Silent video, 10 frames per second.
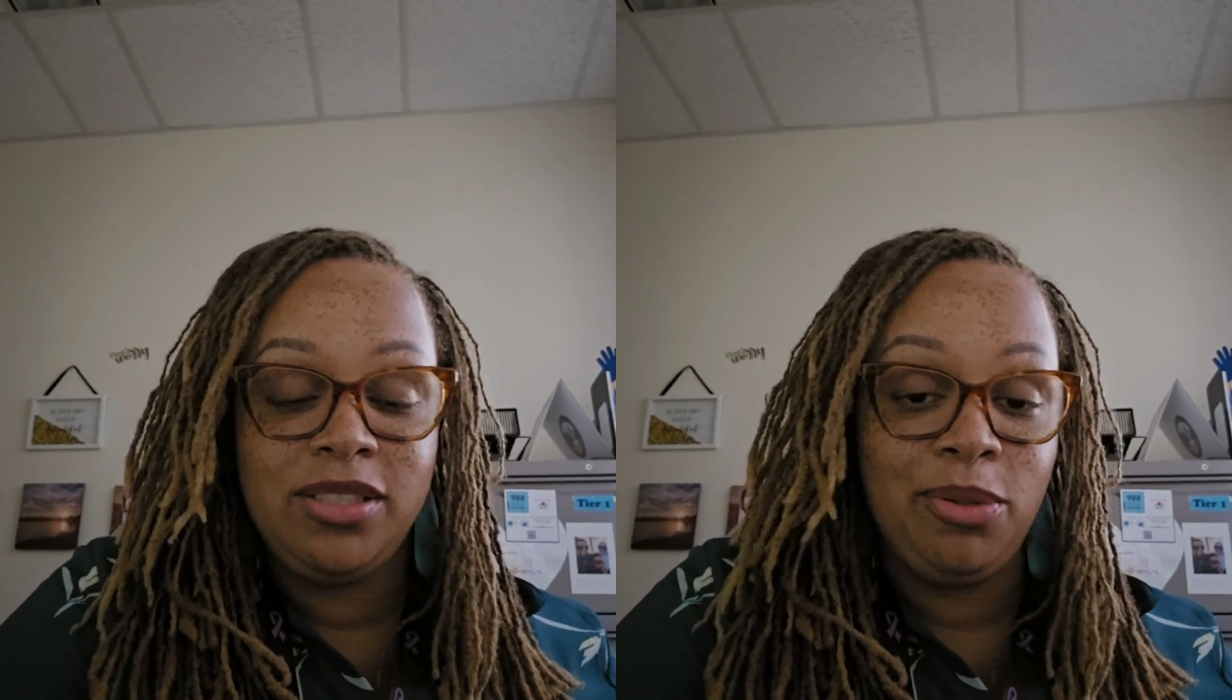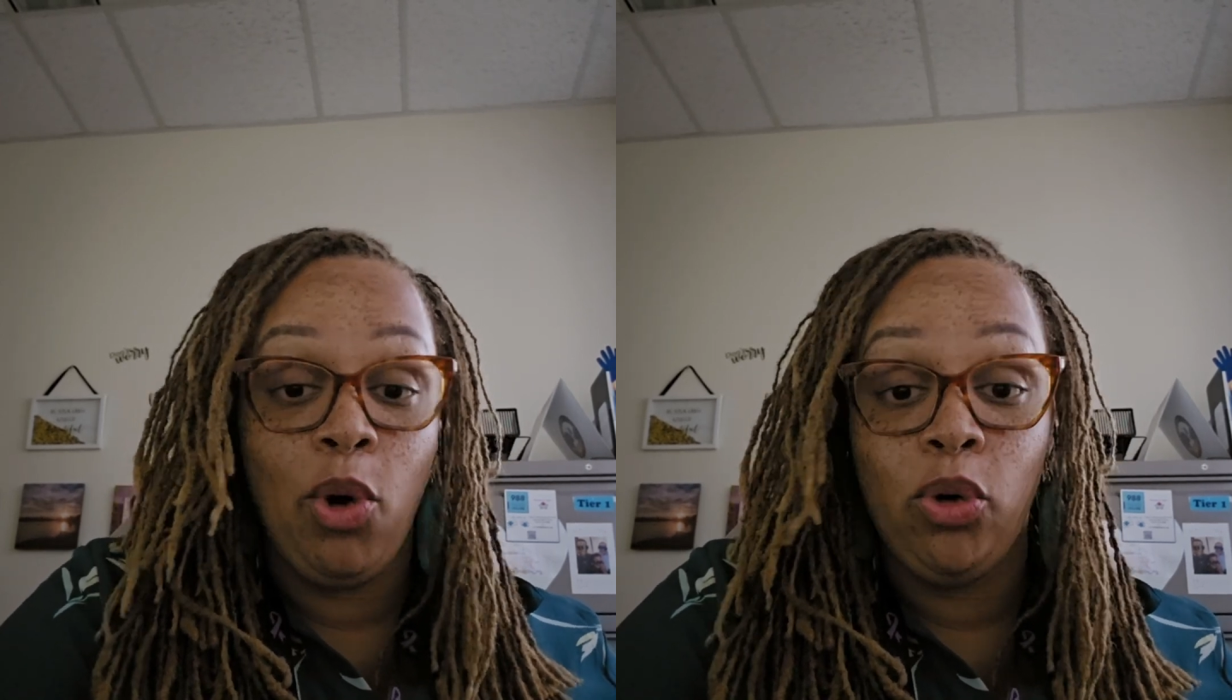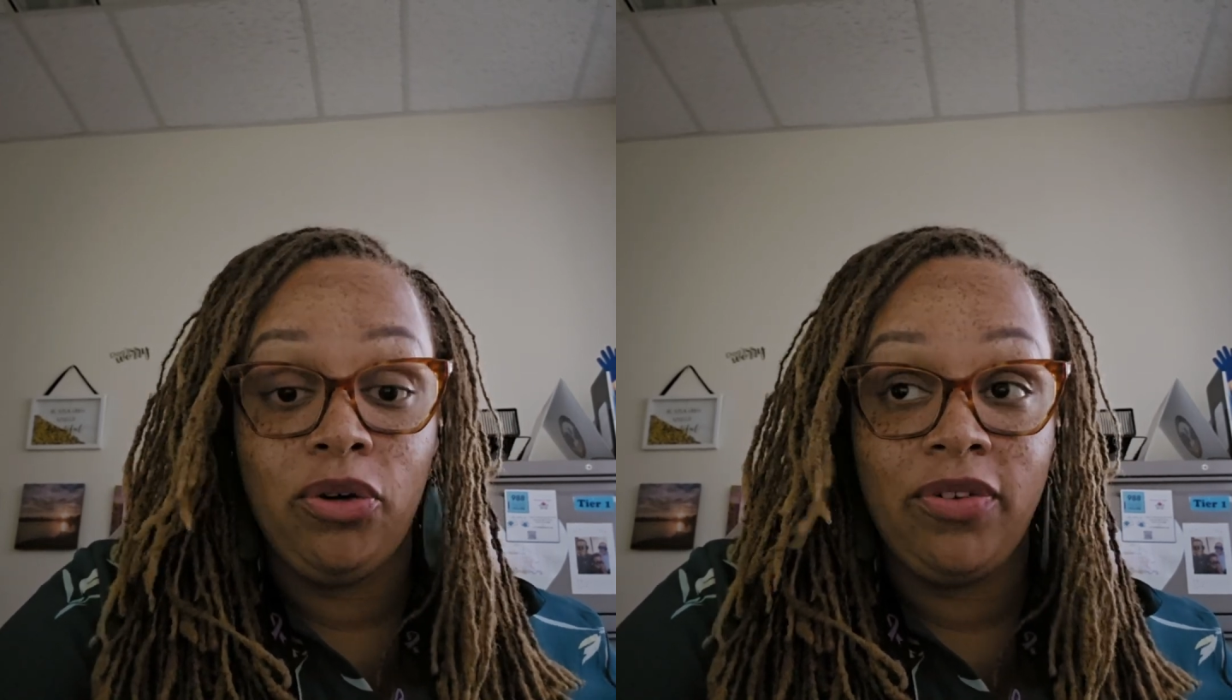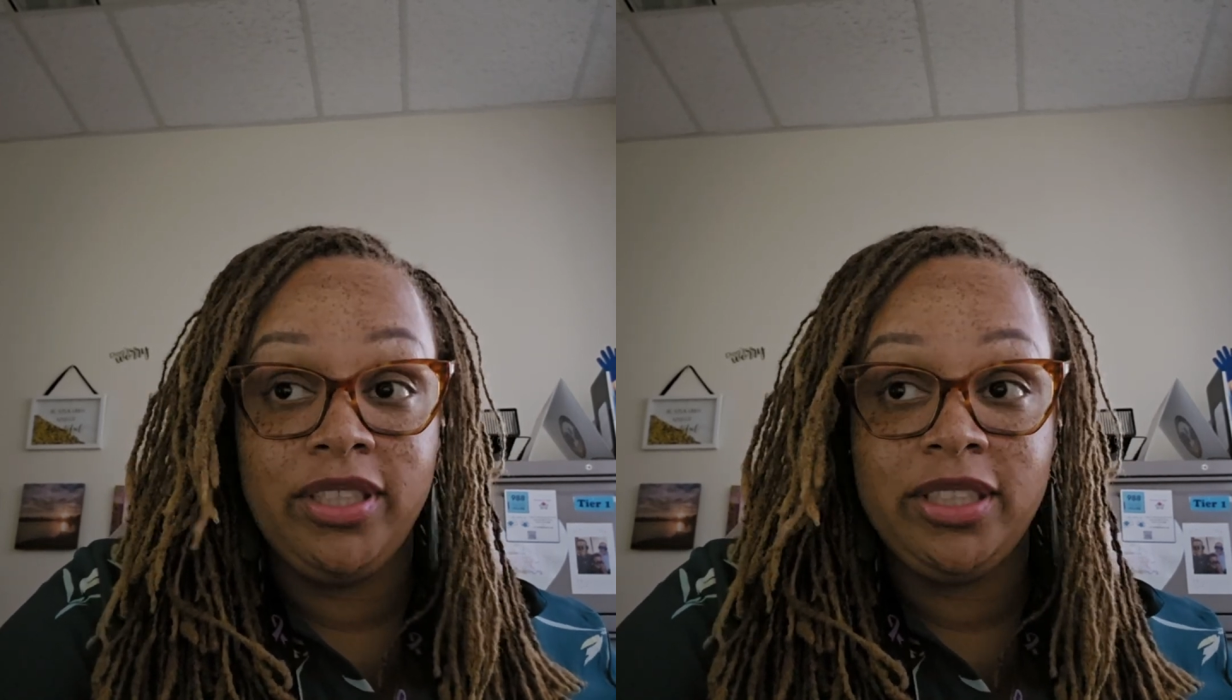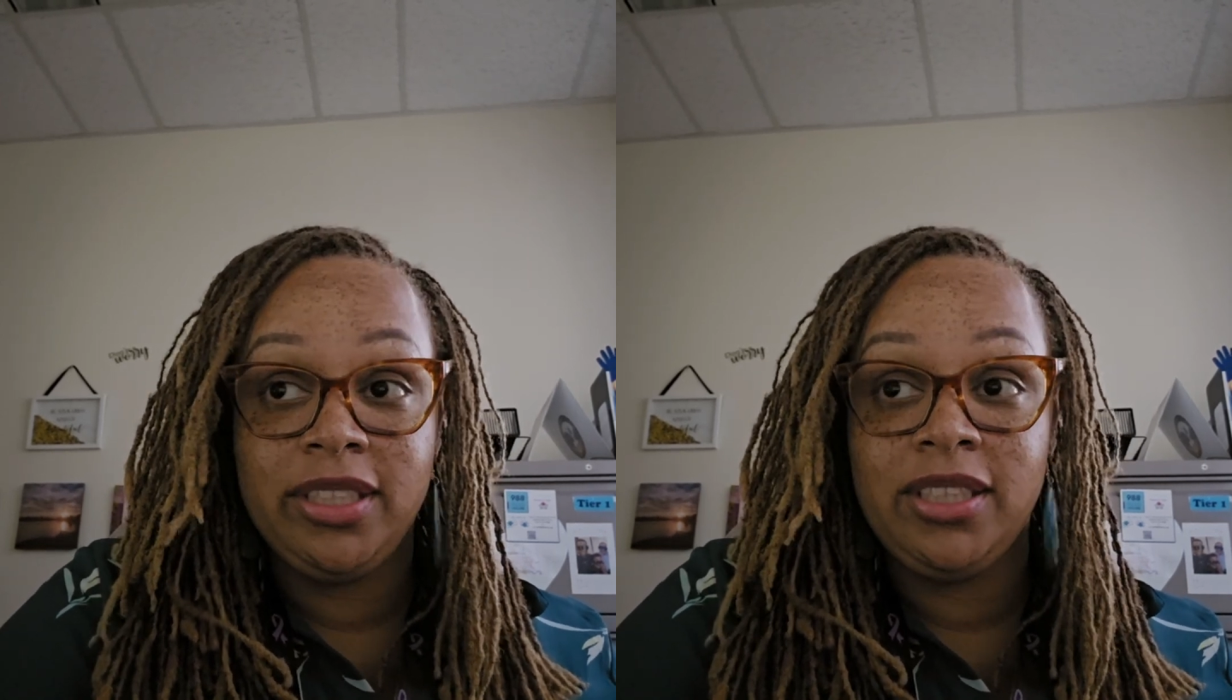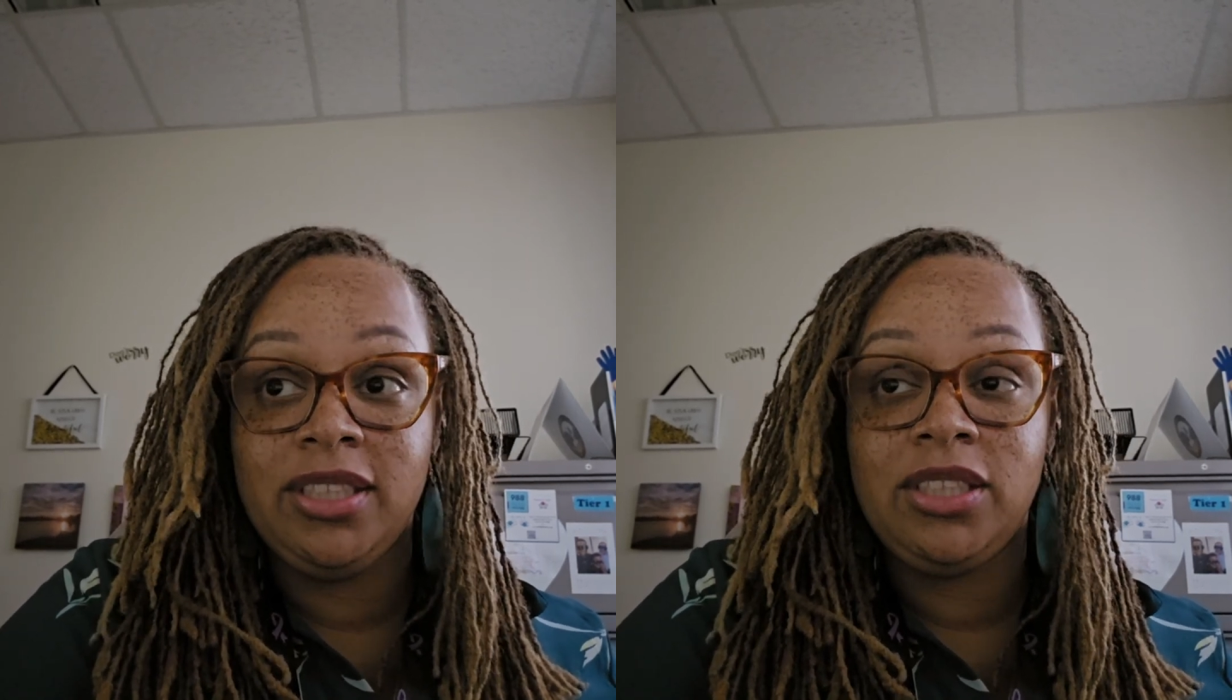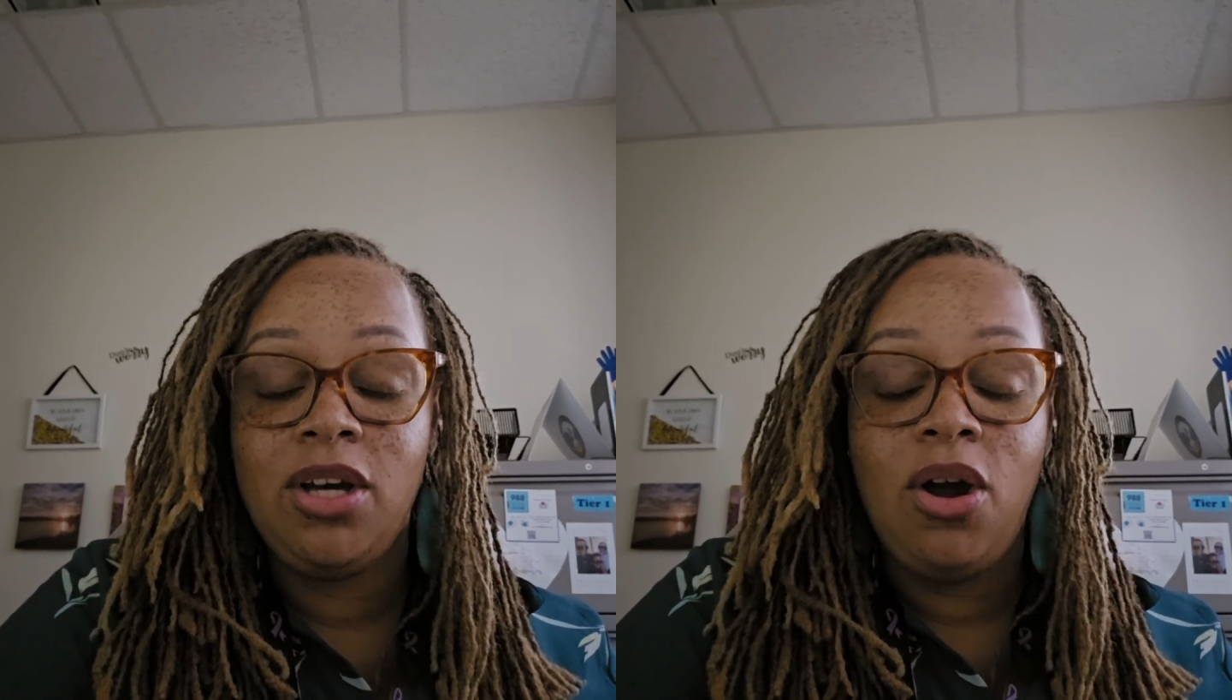some older residents,